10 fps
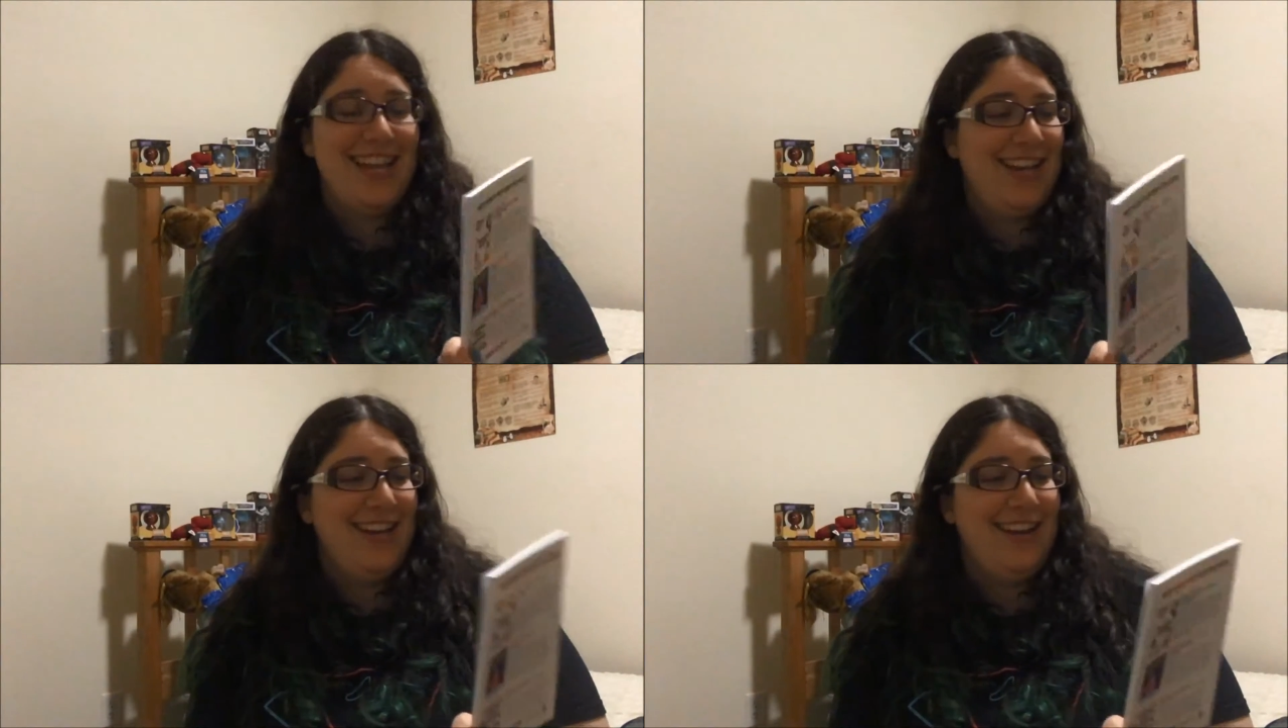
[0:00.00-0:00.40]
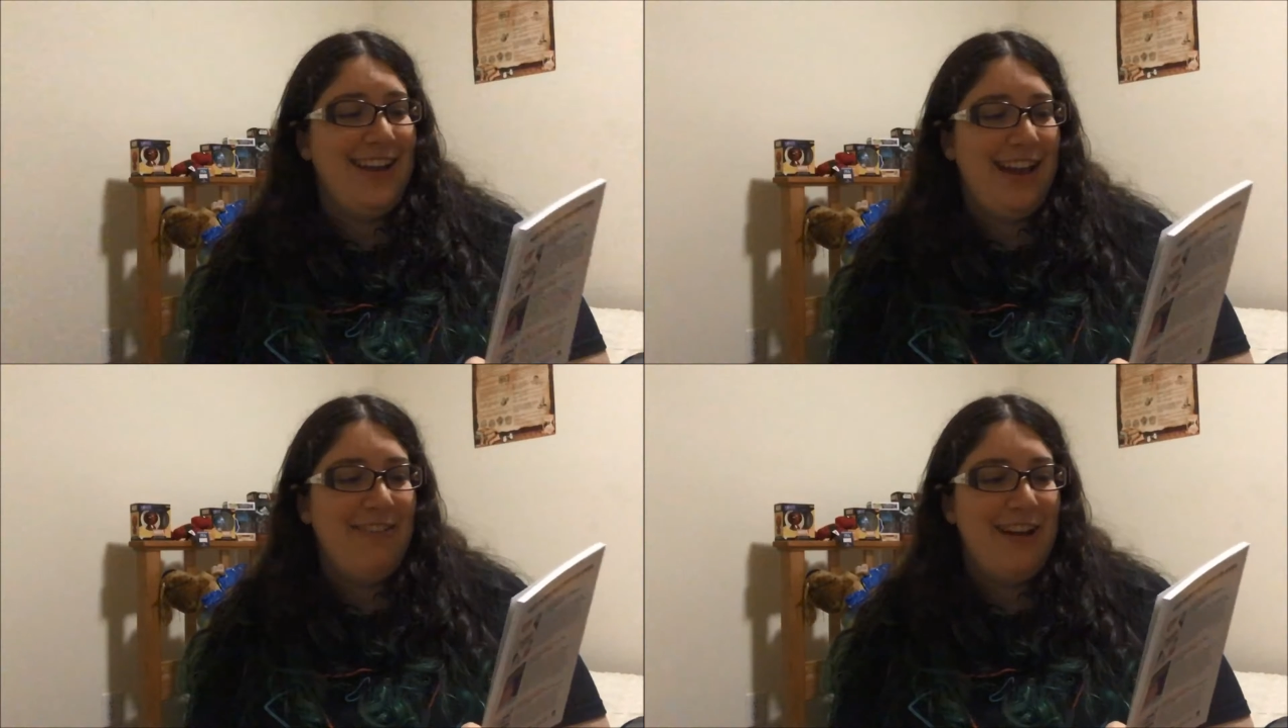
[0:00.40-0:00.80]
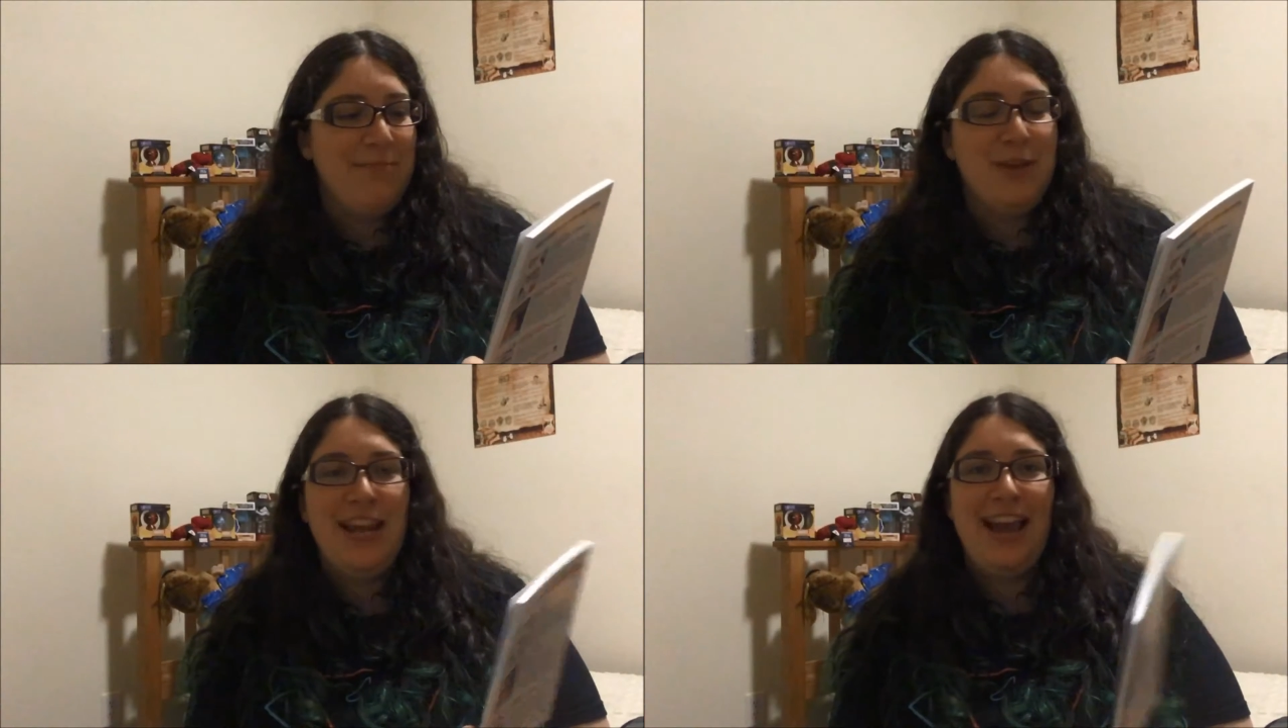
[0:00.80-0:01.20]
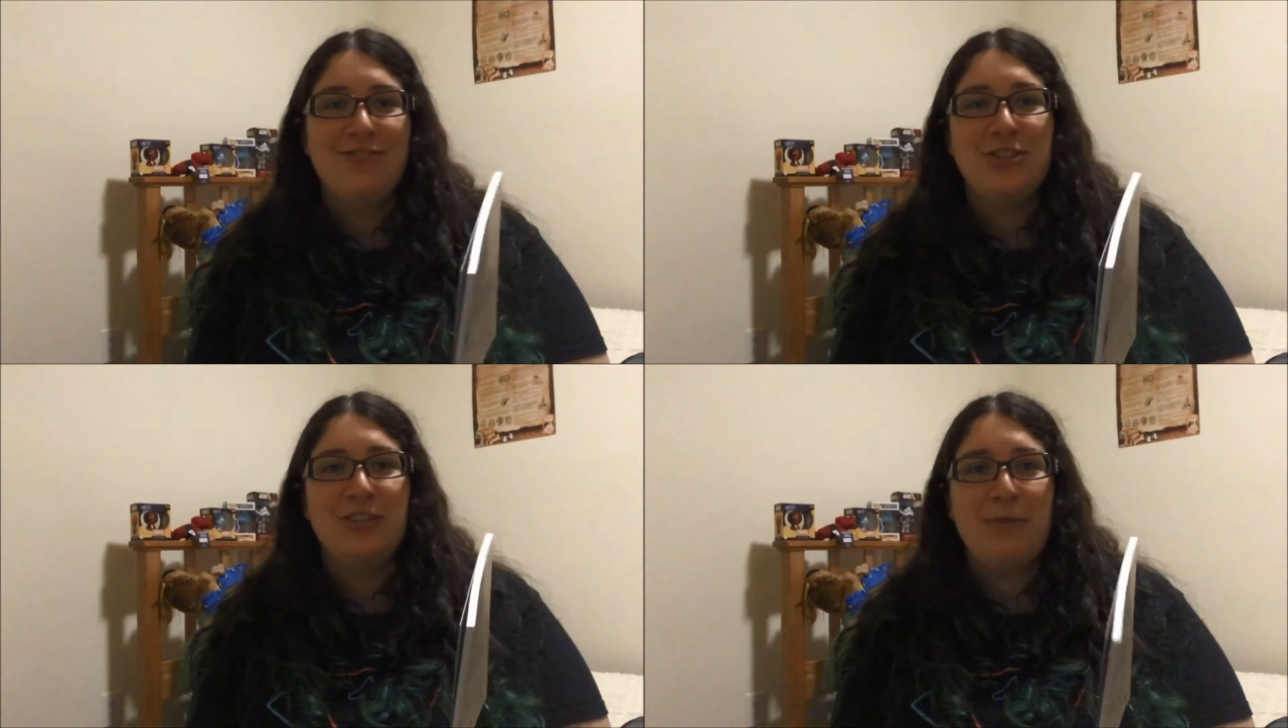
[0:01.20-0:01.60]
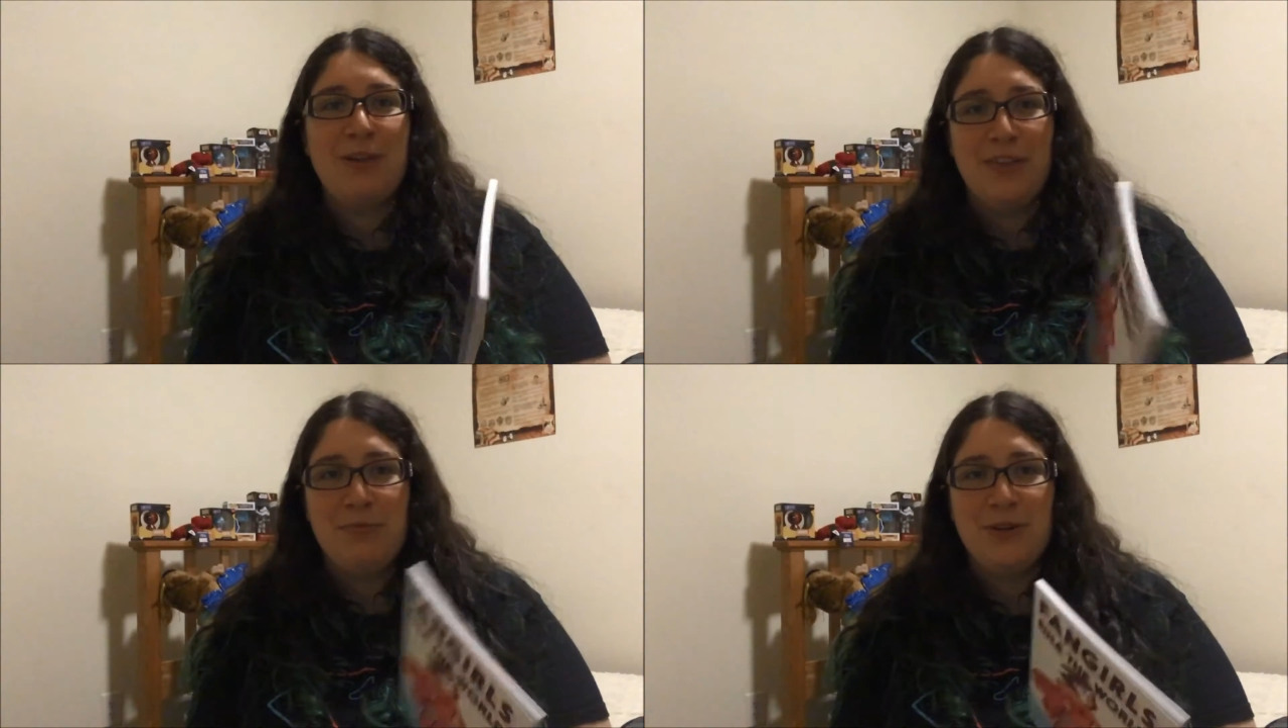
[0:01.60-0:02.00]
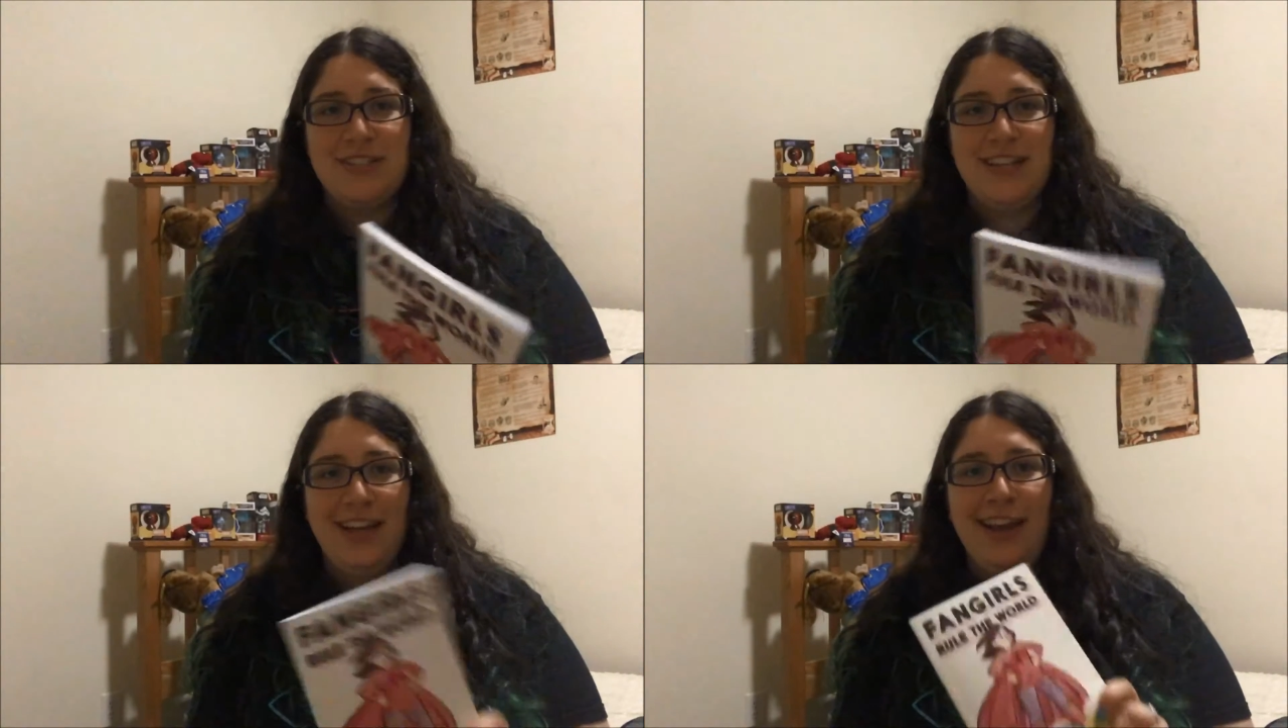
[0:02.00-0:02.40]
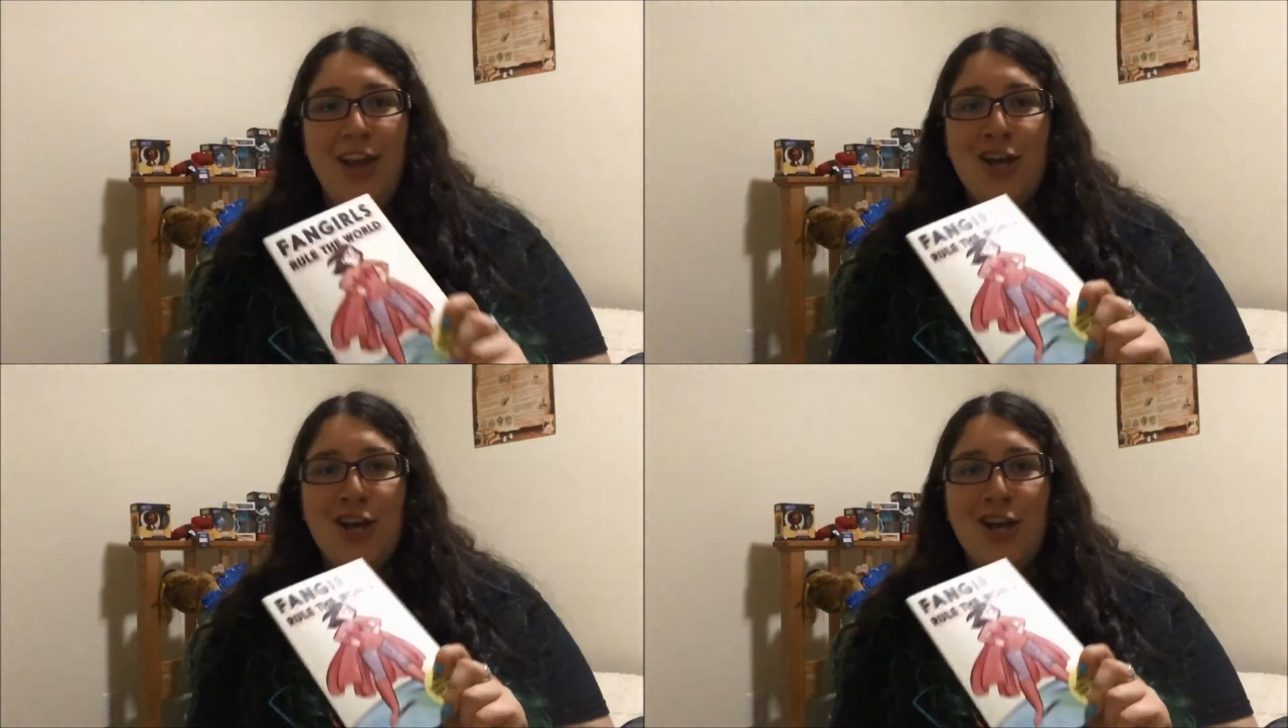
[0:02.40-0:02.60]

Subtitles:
and now I'm going to have to go look up the other books in it.